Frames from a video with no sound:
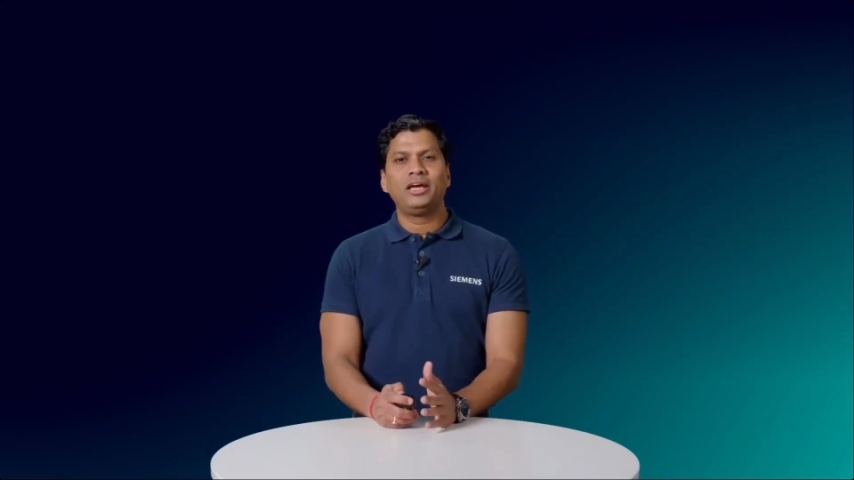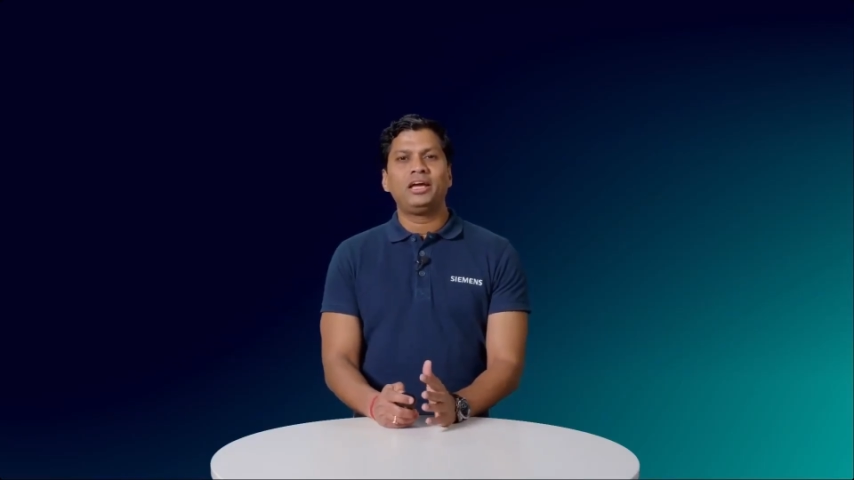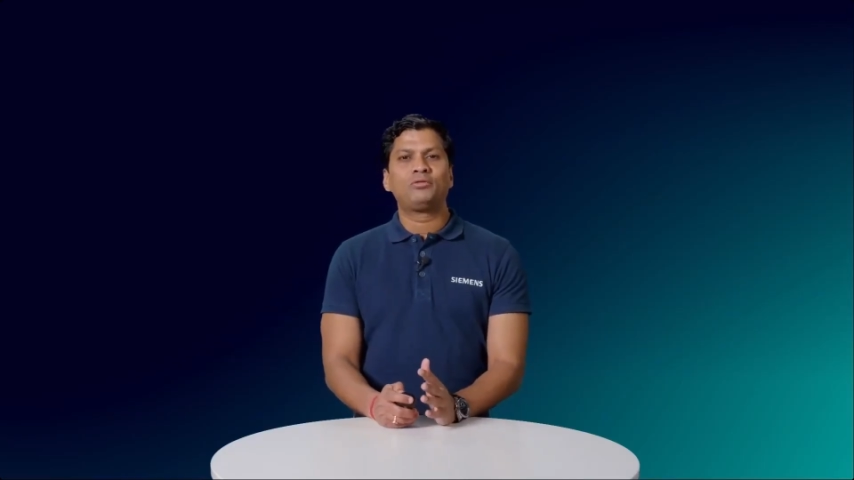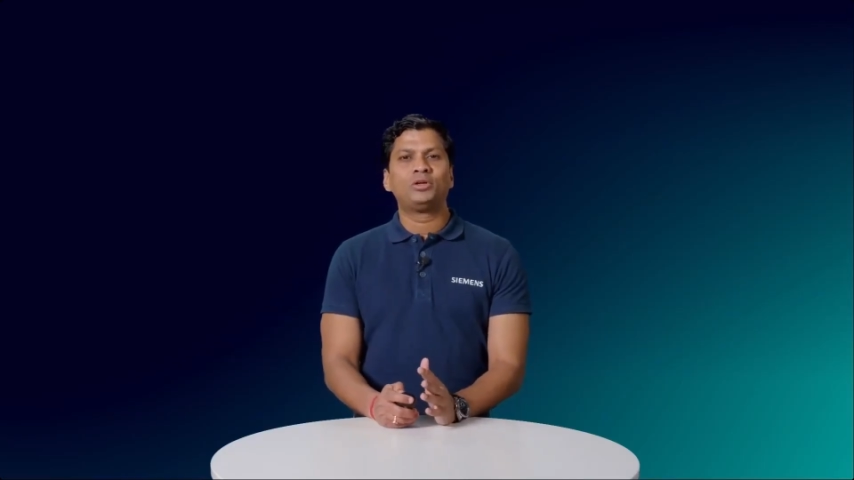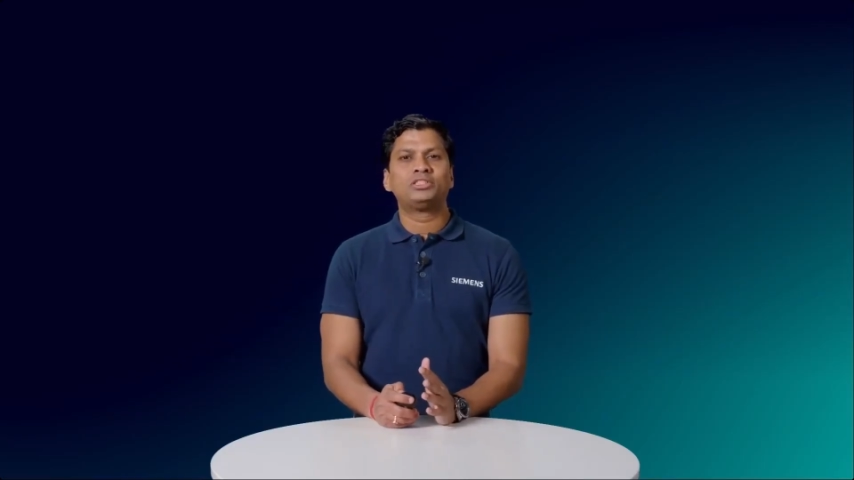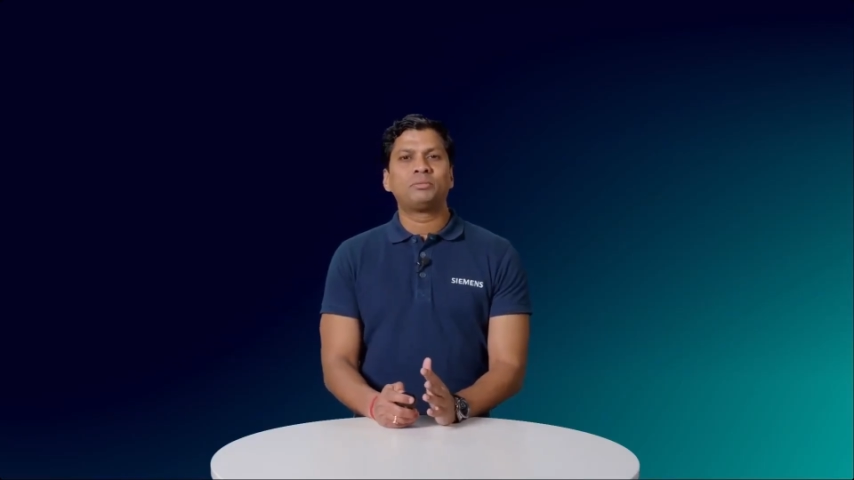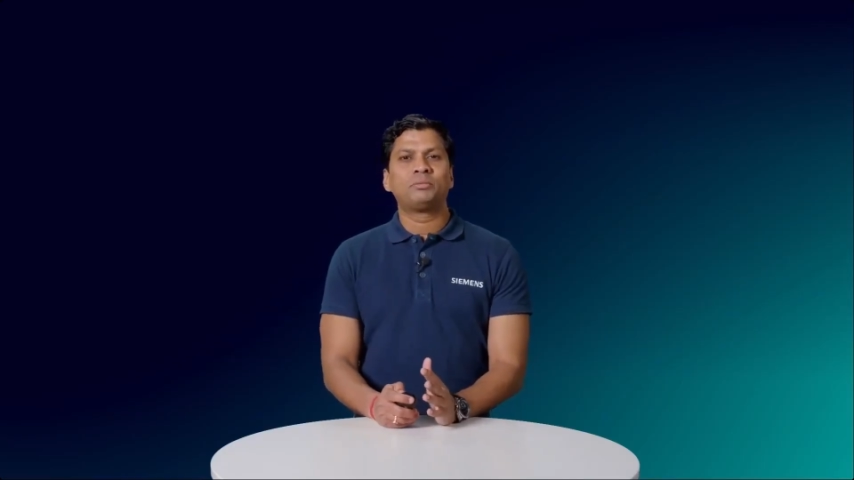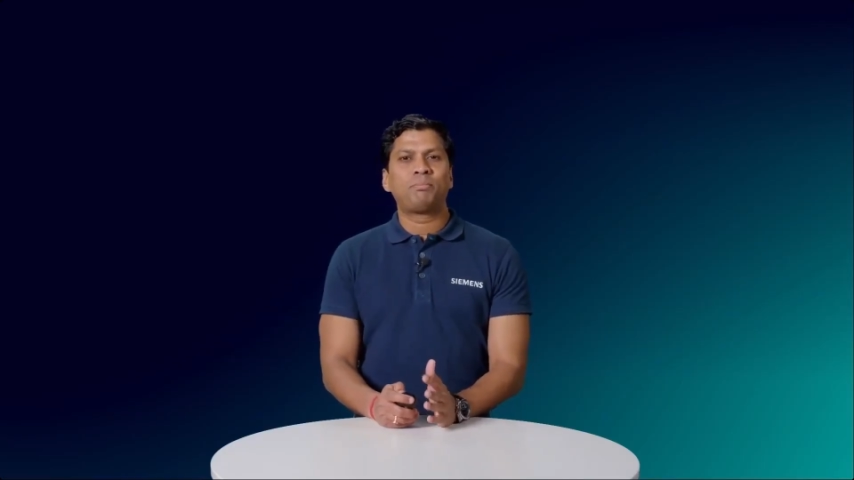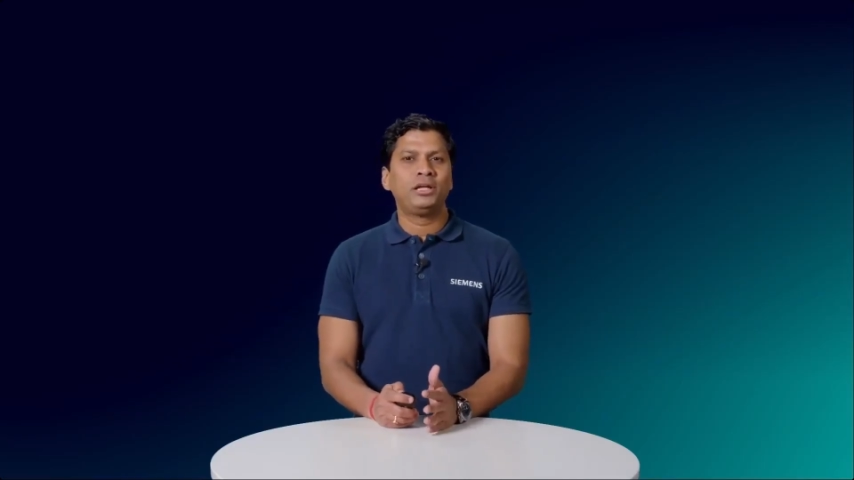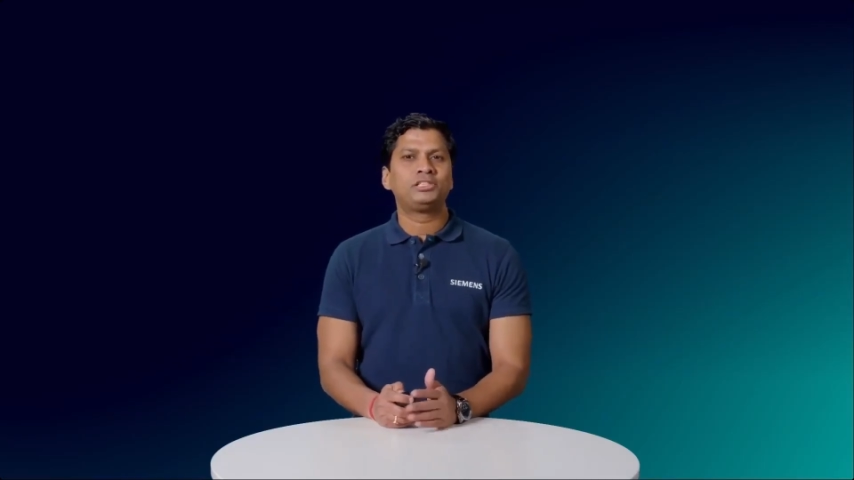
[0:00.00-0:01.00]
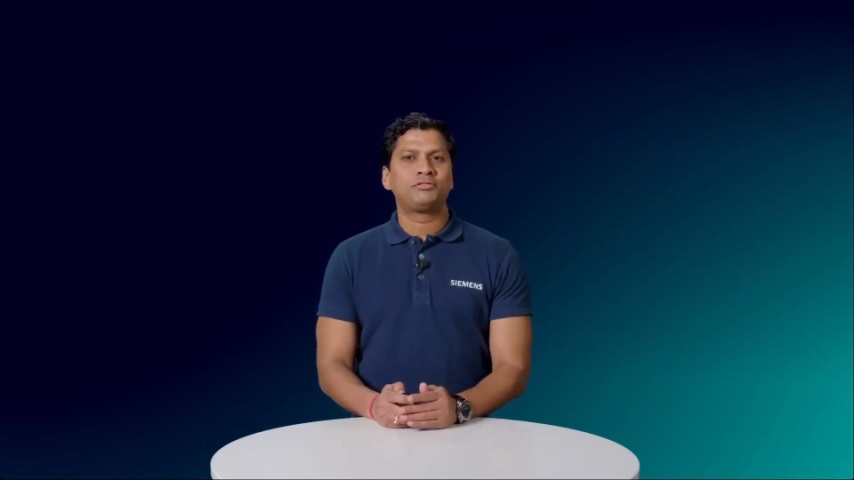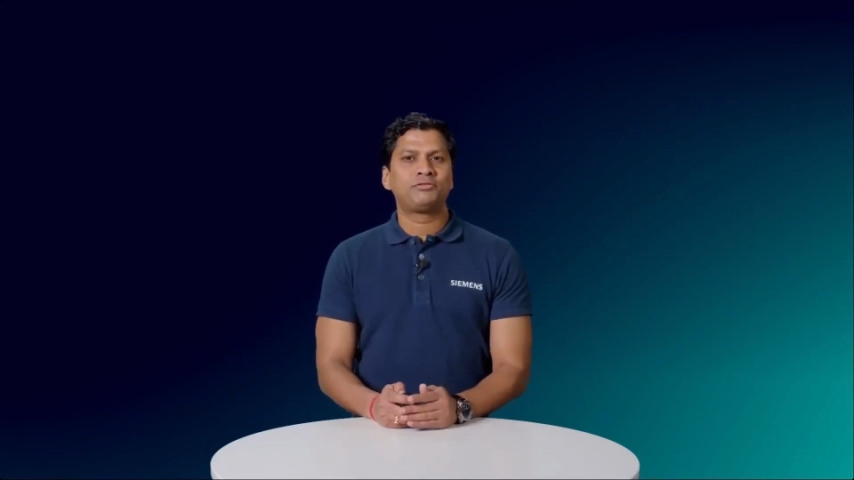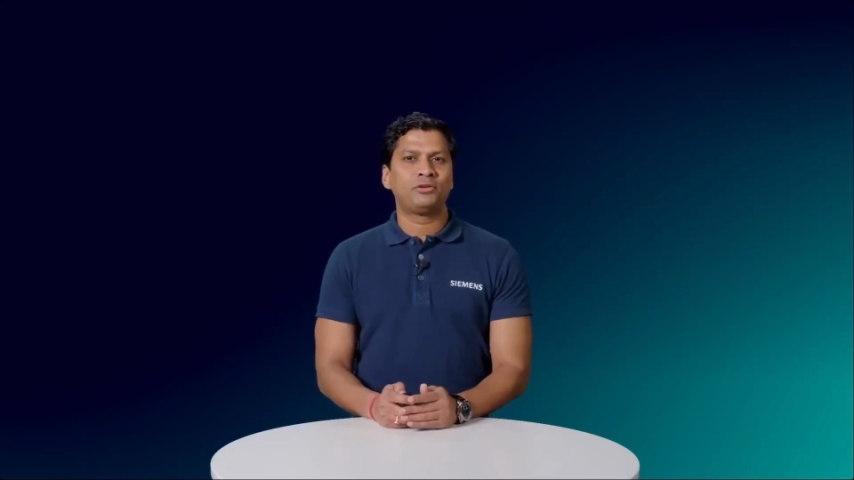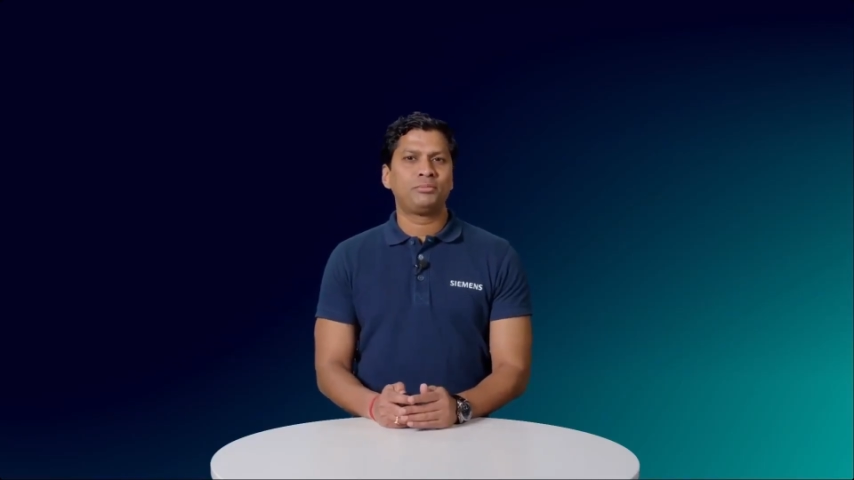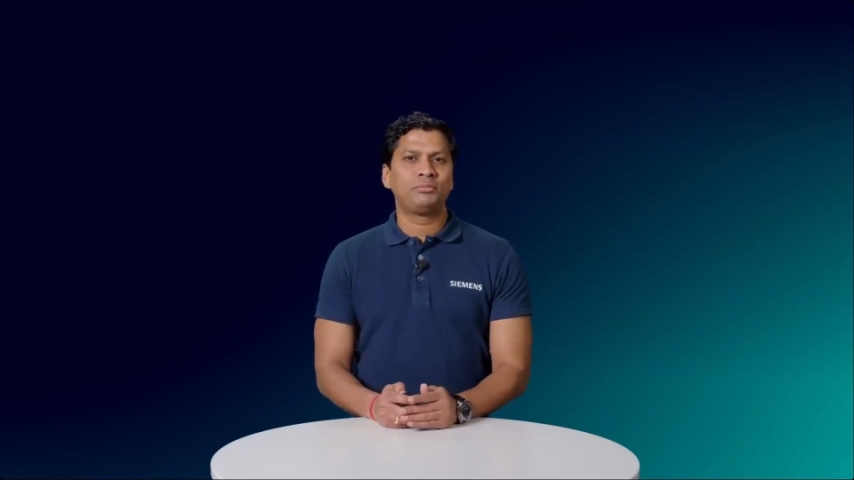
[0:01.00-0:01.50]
It was a pleasure for me